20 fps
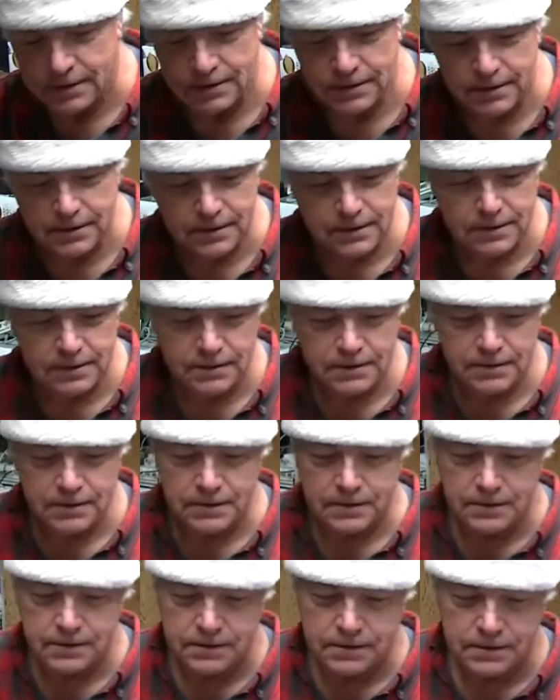
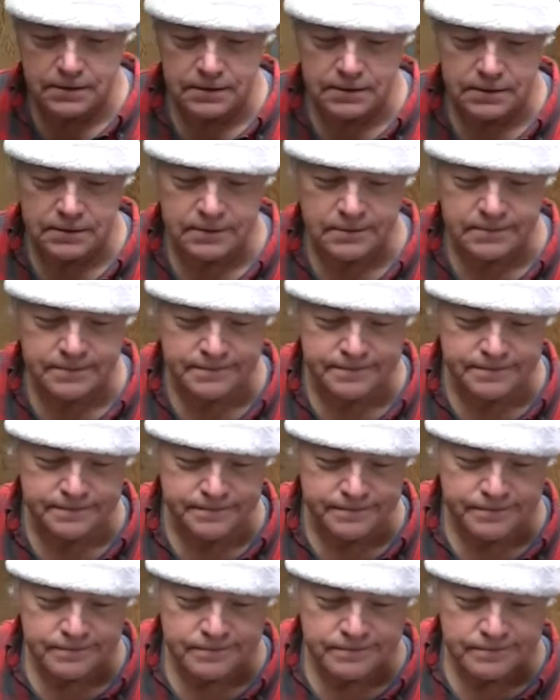
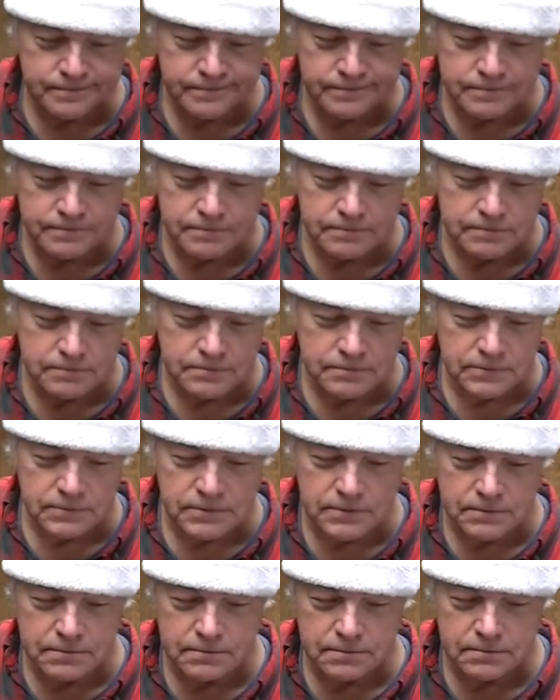
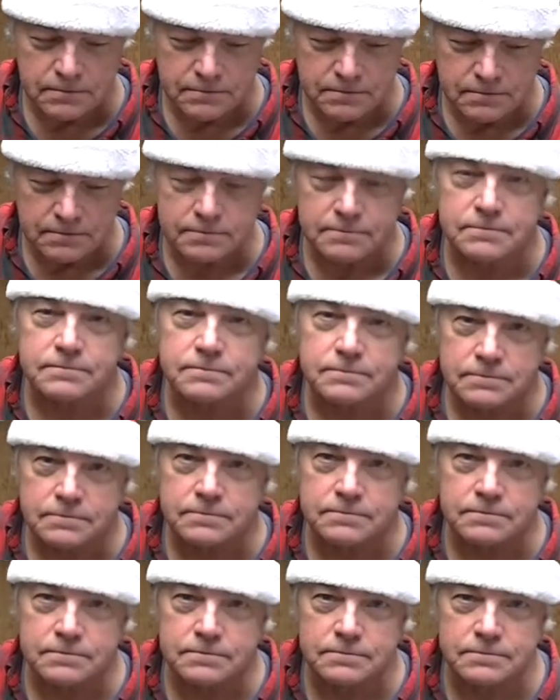
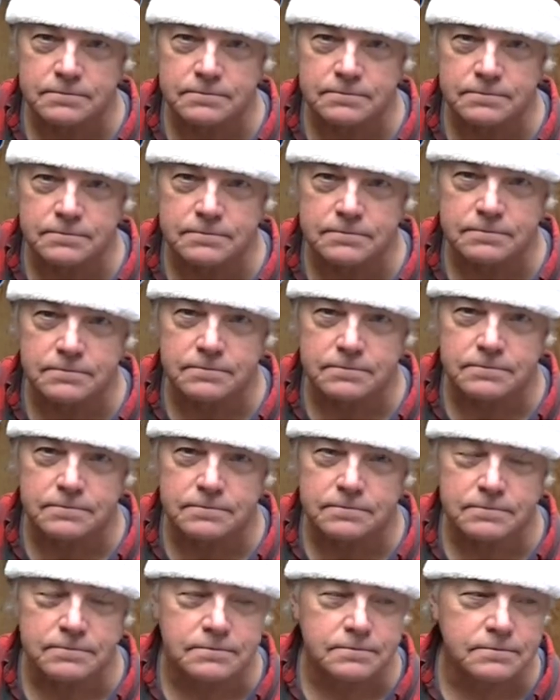
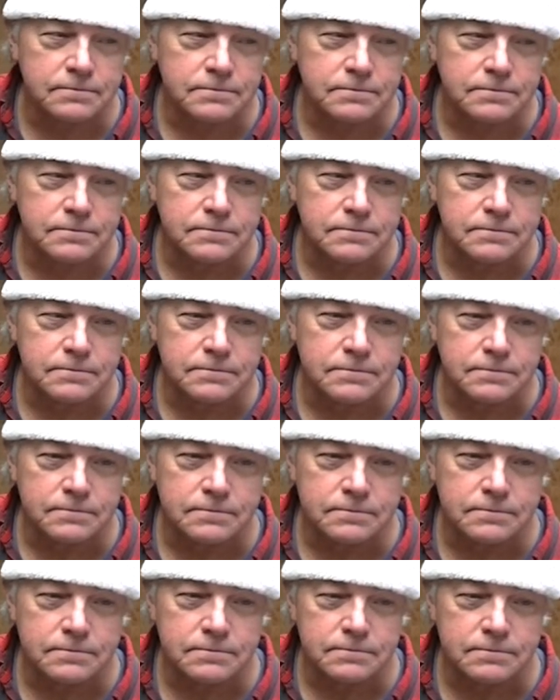
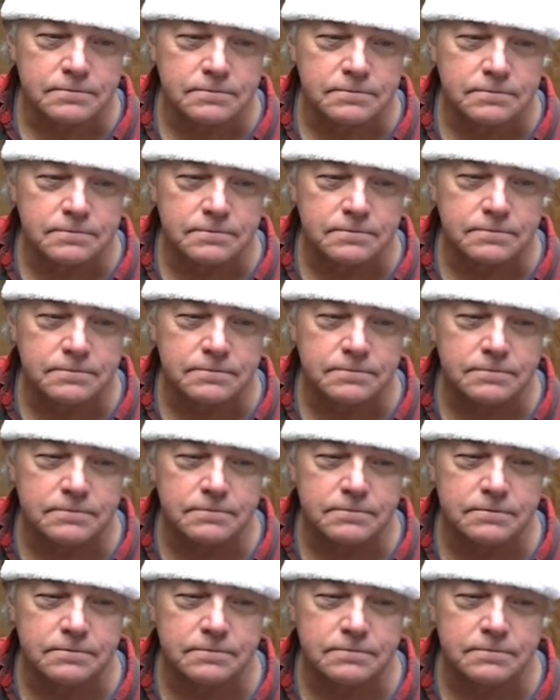
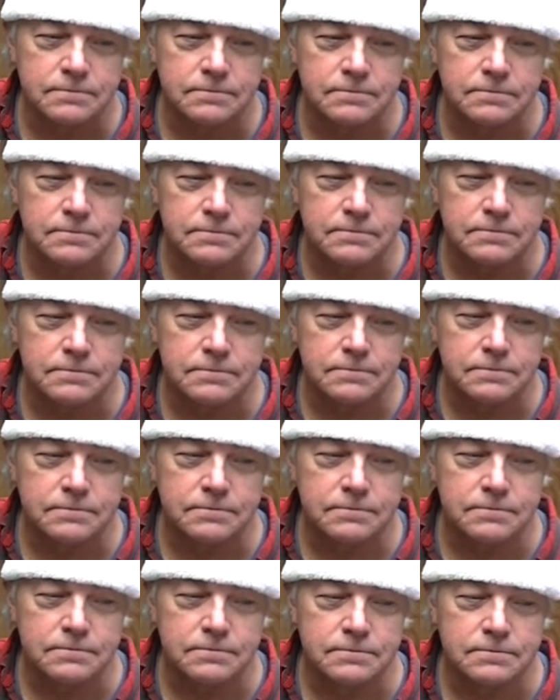
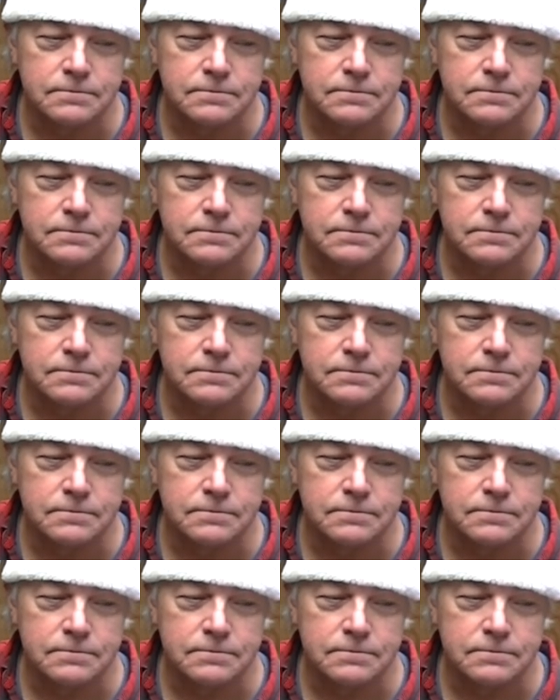(silent)